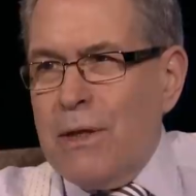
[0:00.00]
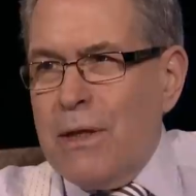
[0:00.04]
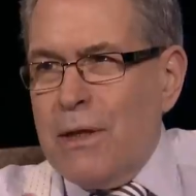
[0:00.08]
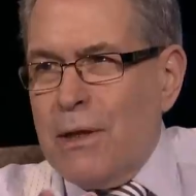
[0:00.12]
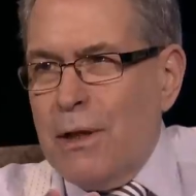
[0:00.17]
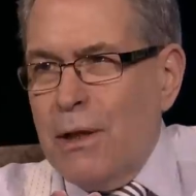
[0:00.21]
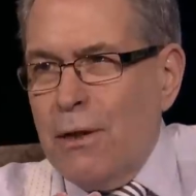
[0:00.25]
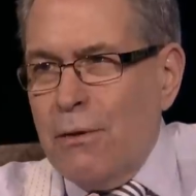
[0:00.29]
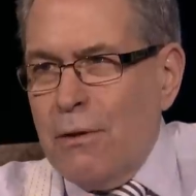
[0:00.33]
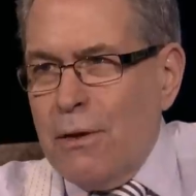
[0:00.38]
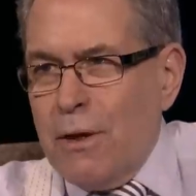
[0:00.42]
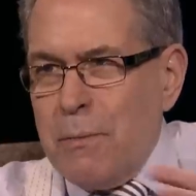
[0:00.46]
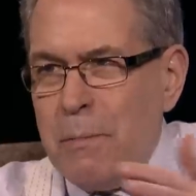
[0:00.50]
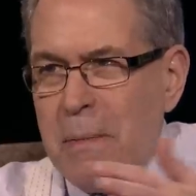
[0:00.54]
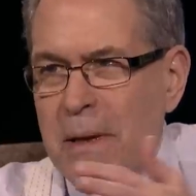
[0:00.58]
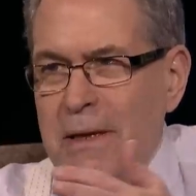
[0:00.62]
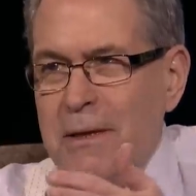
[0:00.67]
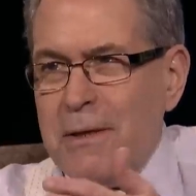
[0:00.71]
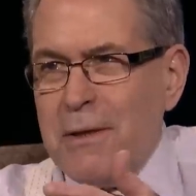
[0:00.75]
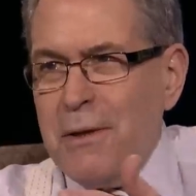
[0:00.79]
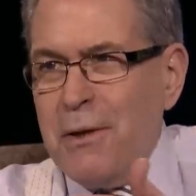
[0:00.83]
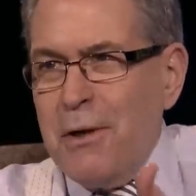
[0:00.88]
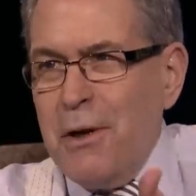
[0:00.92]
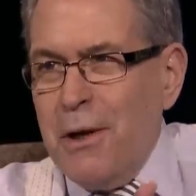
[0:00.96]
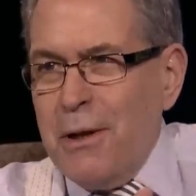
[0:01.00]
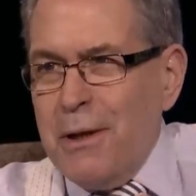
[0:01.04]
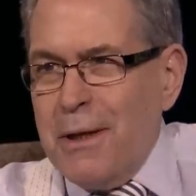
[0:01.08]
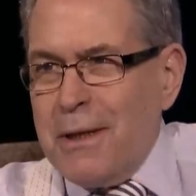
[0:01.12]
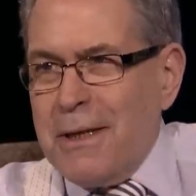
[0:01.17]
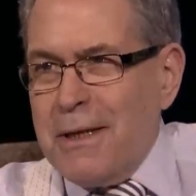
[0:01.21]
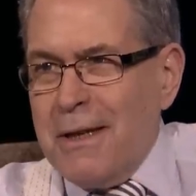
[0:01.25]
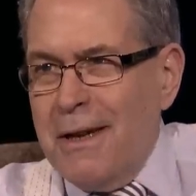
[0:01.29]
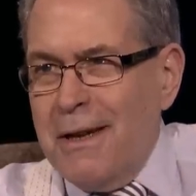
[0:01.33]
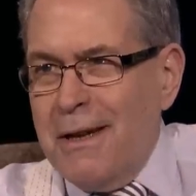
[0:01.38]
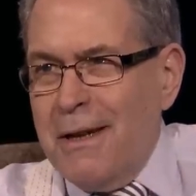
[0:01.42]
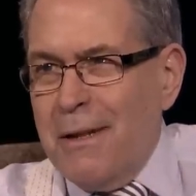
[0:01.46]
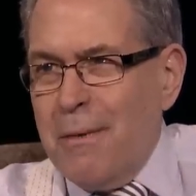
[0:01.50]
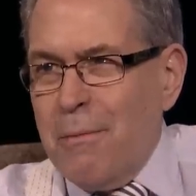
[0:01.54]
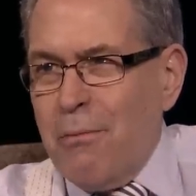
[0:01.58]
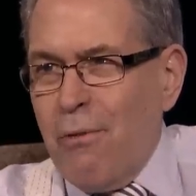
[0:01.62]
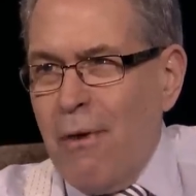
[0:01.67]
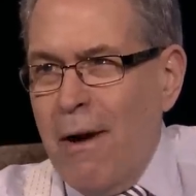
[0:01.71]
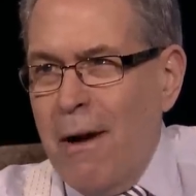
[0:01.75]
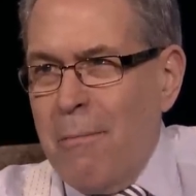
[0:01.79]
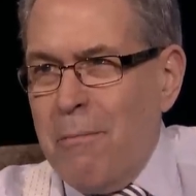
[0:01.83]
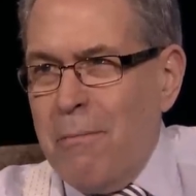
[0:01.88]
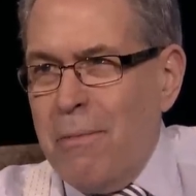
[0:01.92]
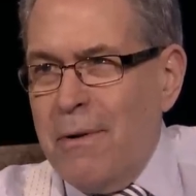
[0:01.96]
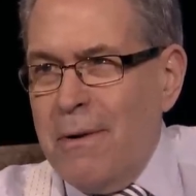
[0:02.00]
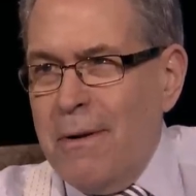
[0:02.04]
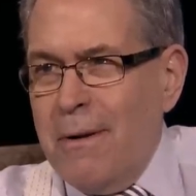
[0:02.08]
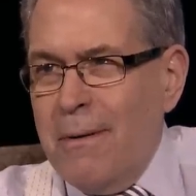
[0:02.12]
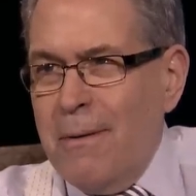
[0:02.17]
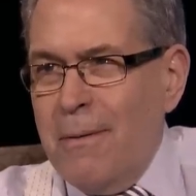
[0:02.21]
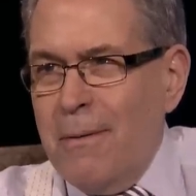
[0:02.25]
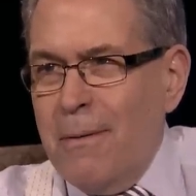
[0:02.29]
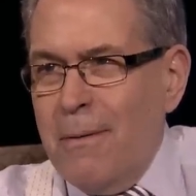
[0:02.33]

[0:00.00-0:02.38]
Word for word: this little space on the other side of the property.